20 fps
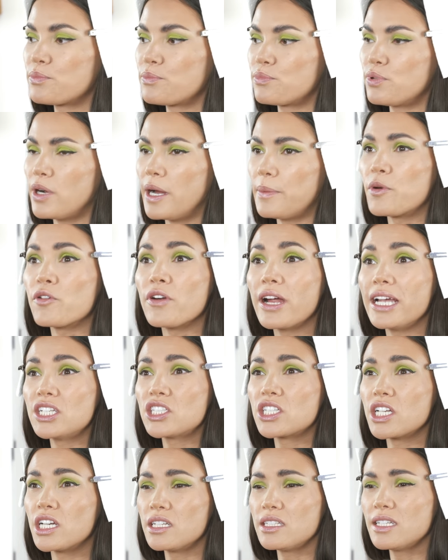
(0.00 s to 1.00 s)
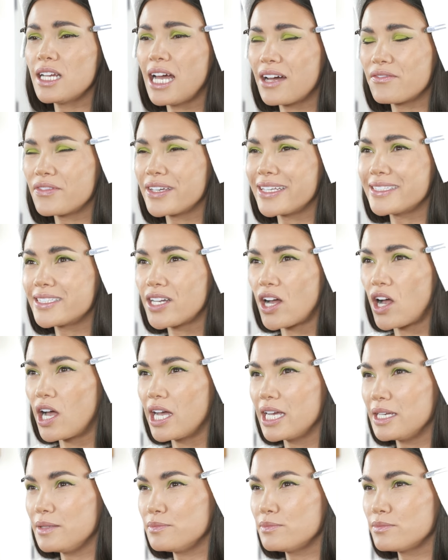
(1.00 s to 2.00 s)
preparation, having
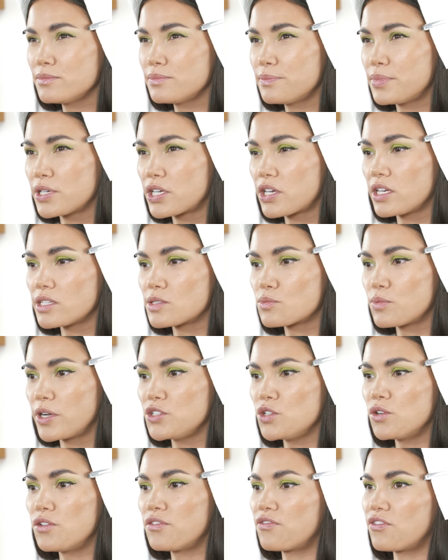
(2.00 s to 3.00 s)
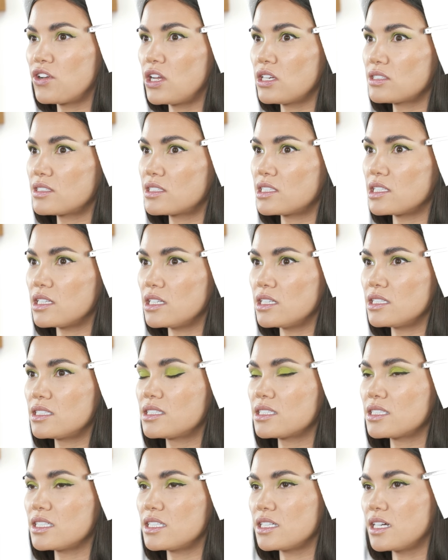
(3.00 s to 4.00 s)
time, because when you're flustered,
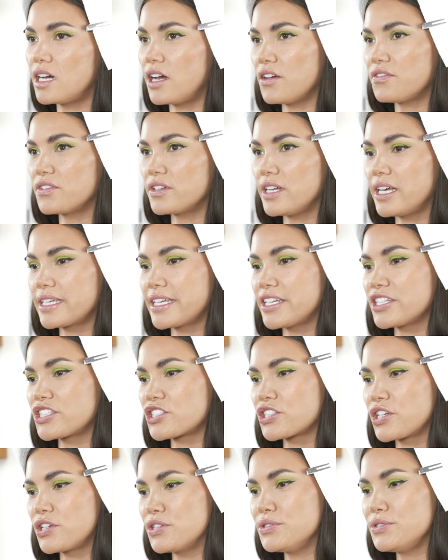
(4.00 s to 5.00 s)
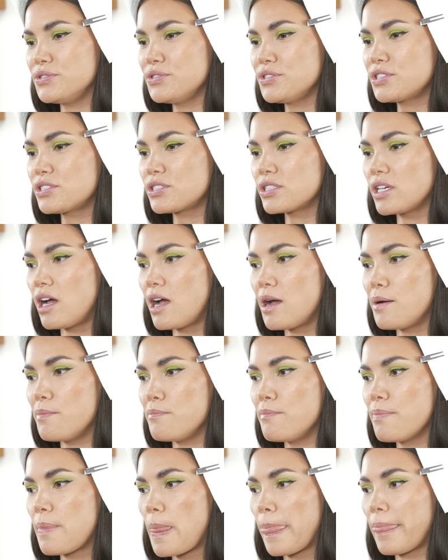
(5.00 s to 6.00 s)
I feel like it shows.
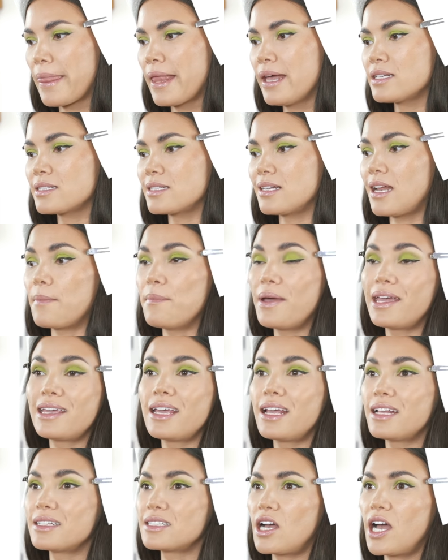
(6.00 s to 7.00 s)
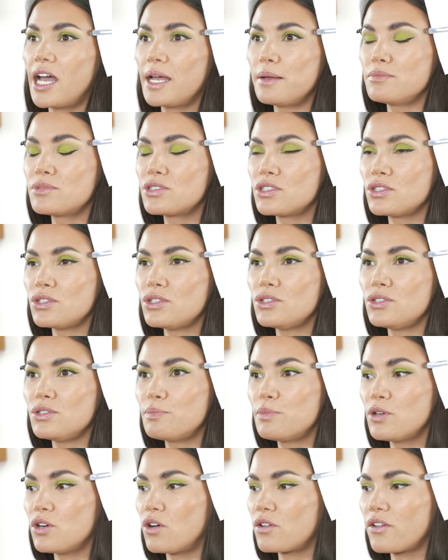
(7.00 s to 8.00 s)
So like making time to
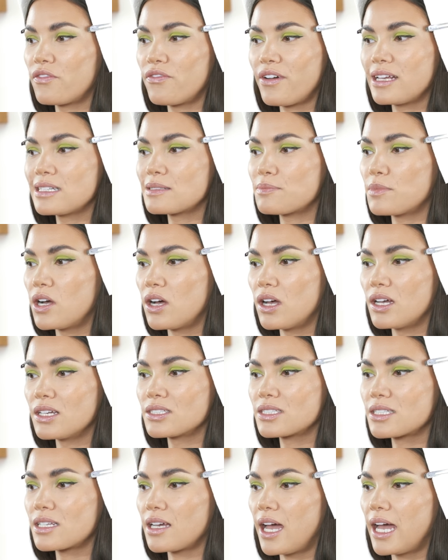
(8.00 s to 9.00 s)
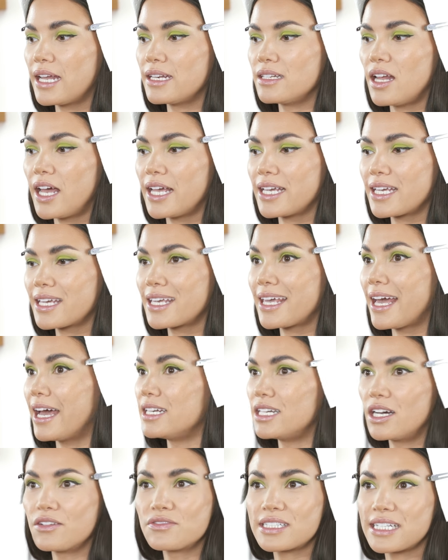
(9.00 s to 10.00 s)
put on a face mask and like get
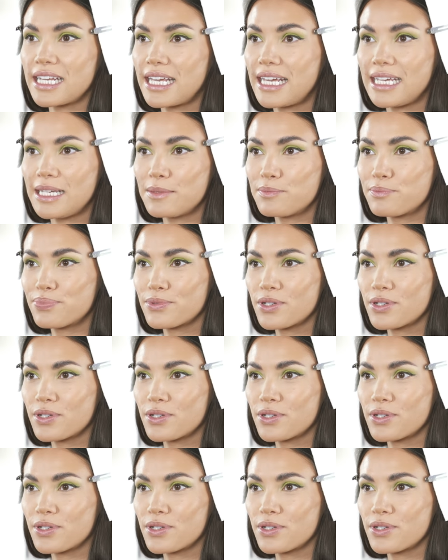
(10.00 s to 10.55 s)
enough sleep.